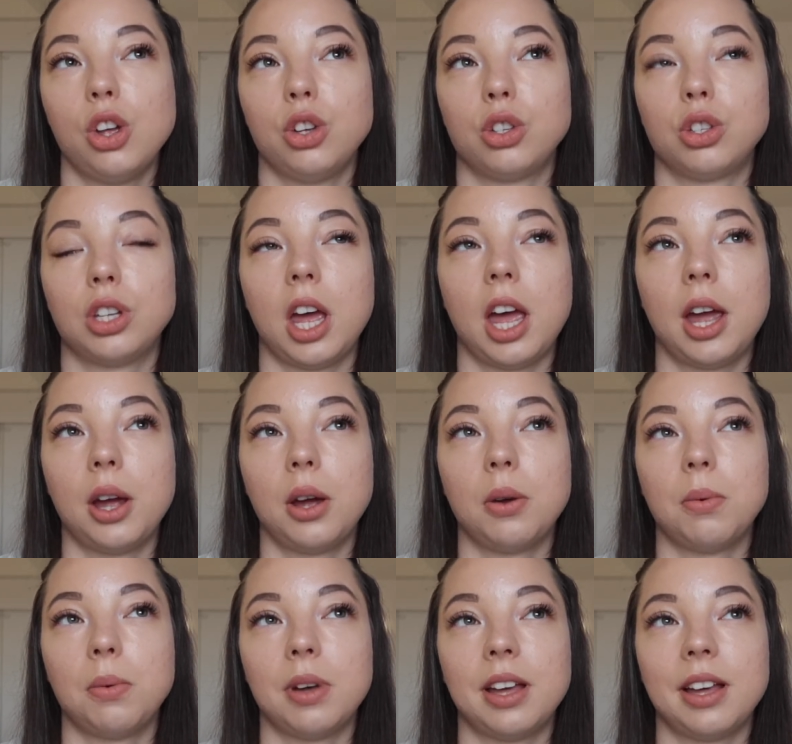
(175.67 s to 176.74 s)

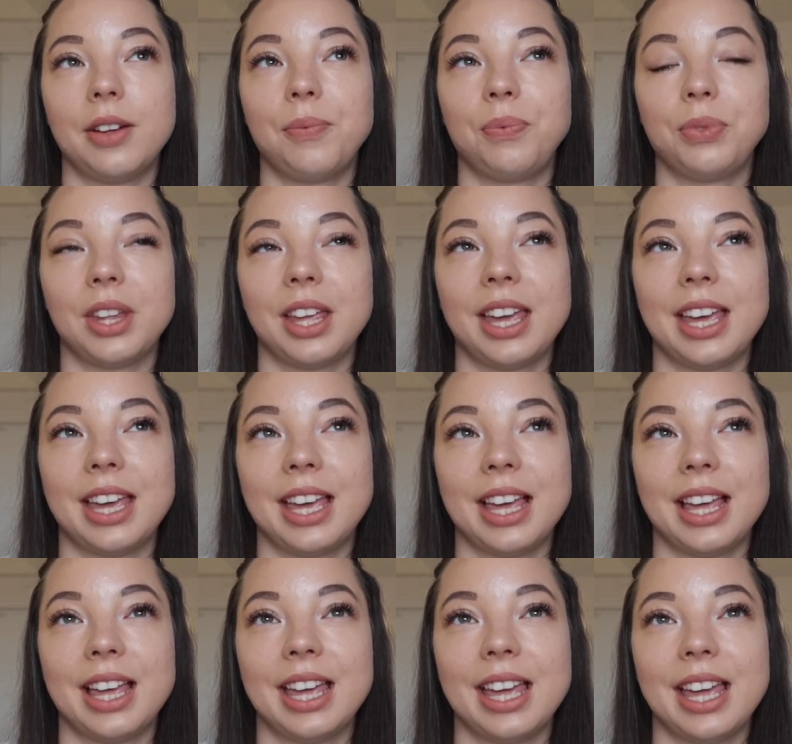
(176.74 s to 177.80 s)
So
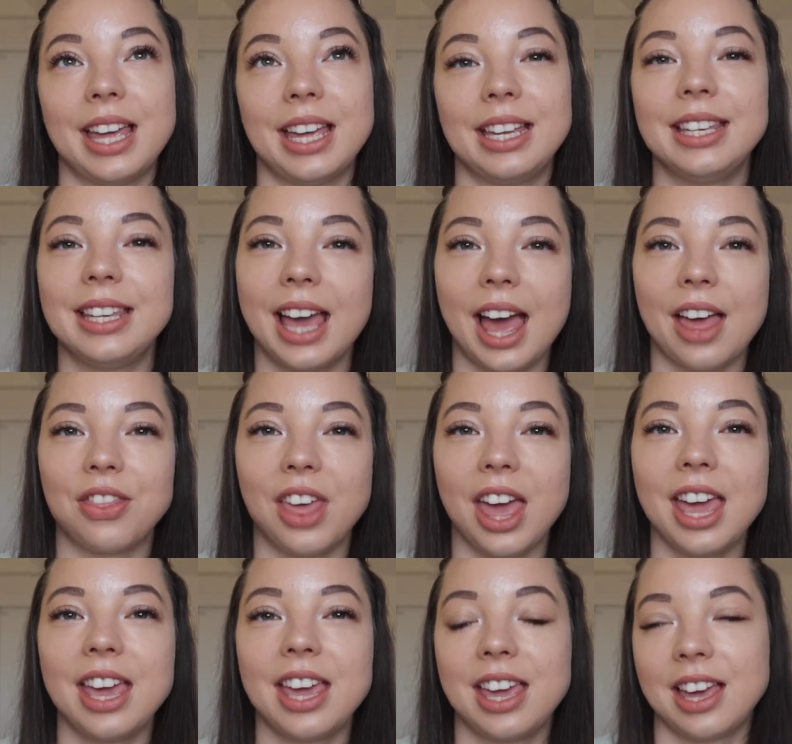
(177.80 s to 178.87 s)
yeah,
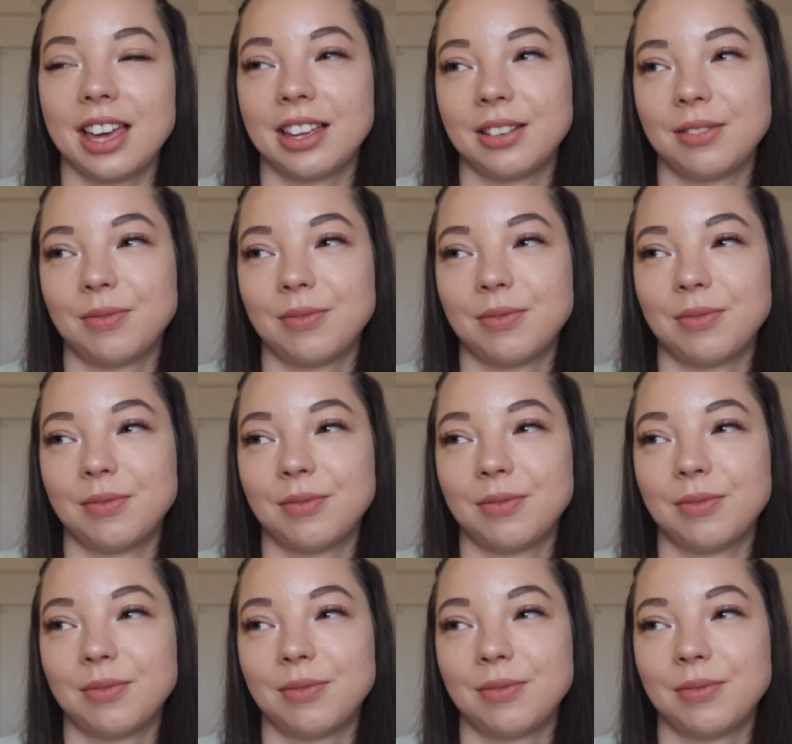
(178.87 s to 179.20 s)
they